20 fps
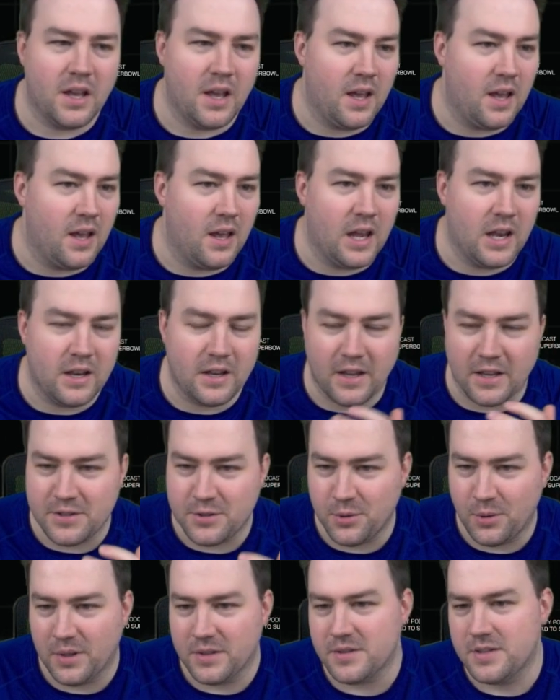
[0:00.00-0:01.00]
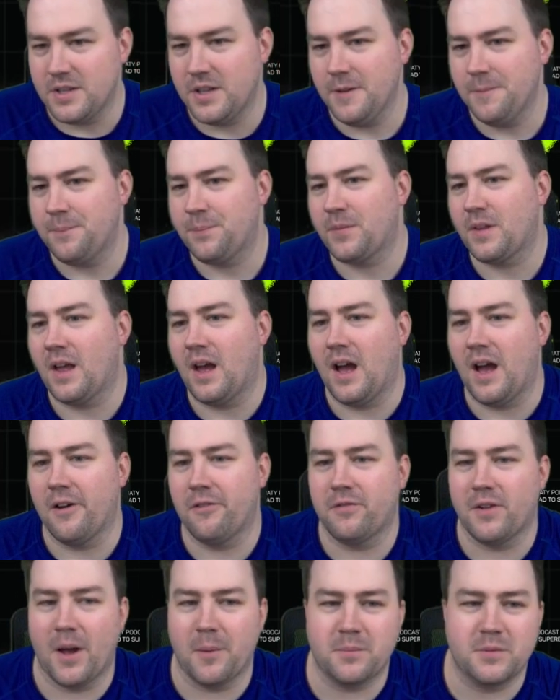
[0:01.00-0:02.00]
And as you can see,
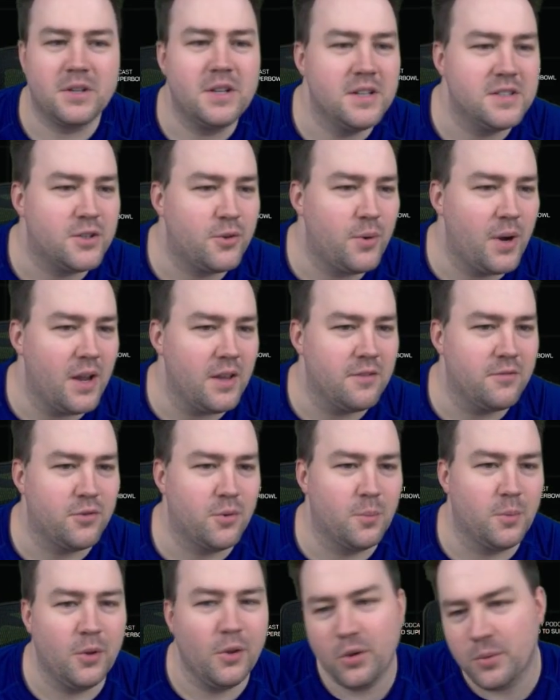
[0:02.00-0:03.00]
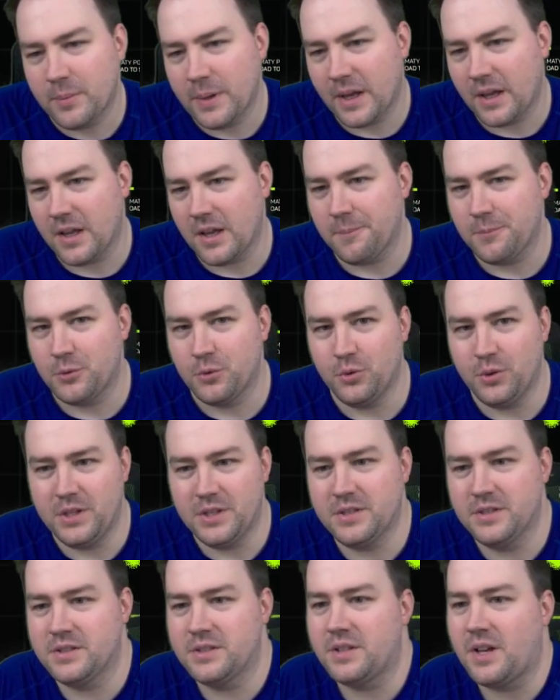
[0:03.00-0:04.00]
I've upped his grade from good backup to
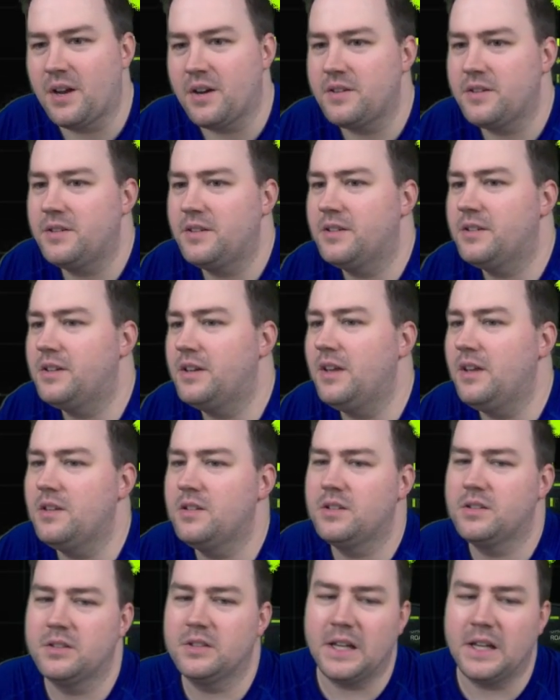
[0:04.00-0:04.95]
decent starter in the league.